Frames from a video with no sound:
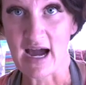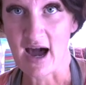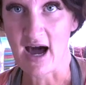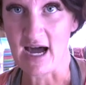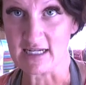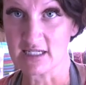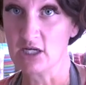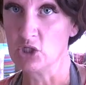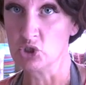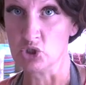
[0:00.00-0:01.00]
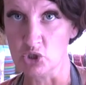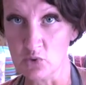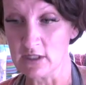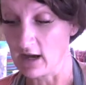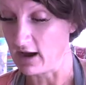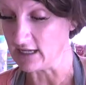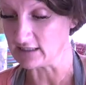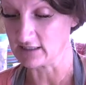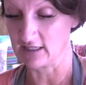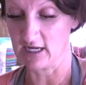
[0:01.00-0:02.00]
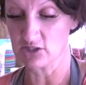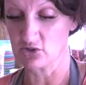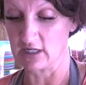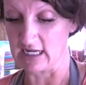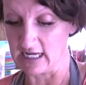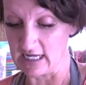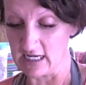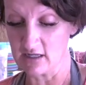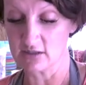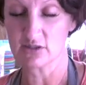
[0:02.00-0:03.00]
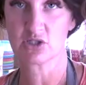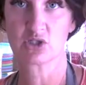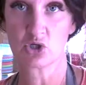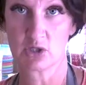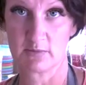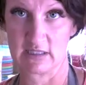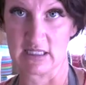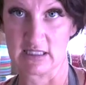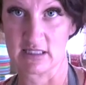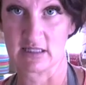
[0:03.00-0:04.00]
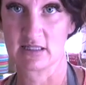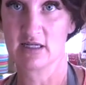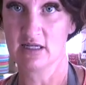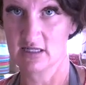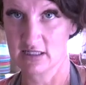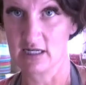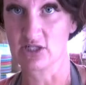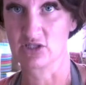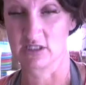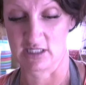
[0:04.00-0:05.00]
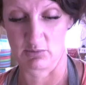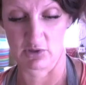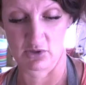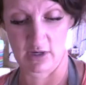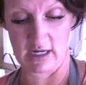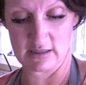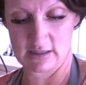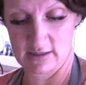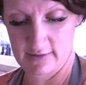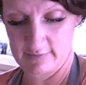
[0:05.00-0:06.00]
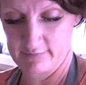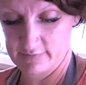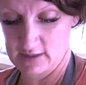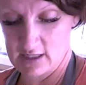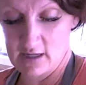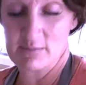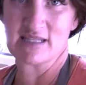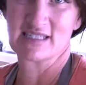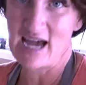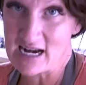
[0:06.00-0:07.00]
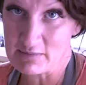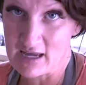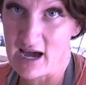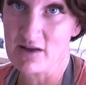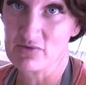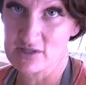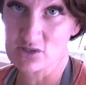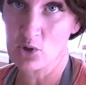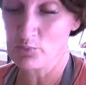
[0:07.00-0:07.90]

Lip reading: hot. Do not, under any circumstances, touch this thing with your hands. It's gotta be hot for this whole